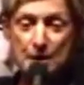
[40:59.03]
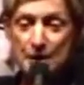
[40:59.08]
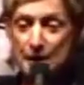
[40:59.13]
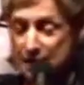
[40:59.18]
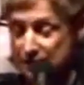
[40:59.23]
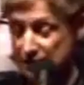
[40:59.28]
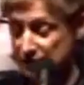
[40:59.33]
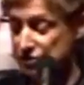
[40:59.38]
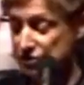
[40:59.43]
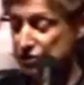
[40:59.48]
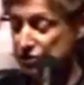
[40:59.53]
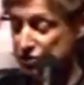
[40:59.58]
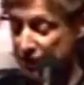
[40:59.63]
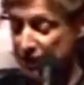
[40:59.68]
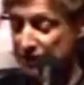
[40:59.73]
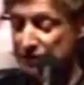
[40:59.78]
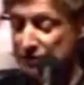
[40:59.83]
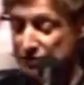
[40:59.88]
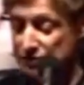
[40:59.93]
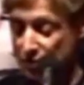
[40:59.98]
and, it's,
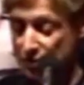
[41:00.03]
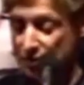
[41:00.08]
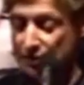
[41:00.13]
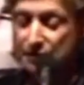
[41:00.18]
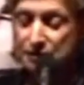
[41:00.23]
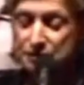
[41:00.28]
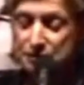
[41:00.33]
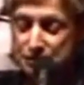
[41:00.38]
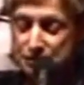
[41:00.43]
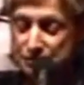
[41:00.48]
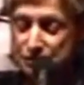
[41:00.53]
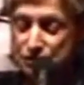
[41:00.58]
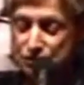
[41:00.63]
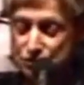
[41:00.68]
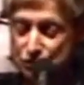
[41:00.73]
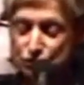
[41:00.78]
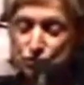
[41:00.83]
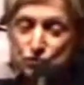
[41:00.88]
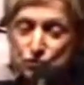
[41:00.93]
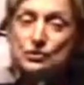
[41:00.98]
and it targets the
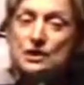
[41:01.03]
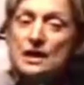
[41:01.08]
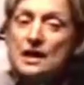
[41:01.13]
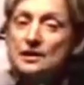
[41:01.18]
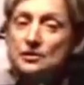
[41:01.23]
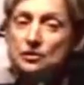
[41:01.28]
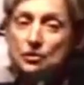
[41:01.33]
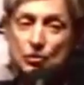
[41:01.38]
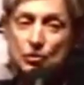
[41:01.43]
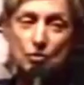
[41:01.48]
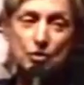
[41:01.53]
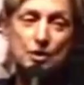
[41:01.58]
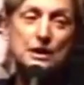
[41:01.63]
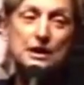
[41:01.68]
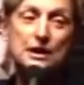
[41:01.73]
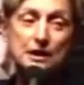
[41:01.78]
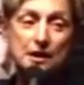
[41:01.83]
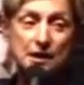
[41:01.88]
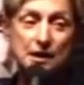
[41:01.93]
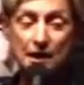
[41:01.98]
social
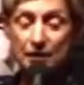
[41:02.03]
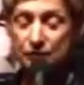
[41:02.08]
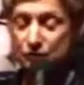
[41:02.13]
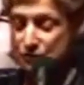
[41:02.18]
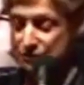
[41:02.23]
category at the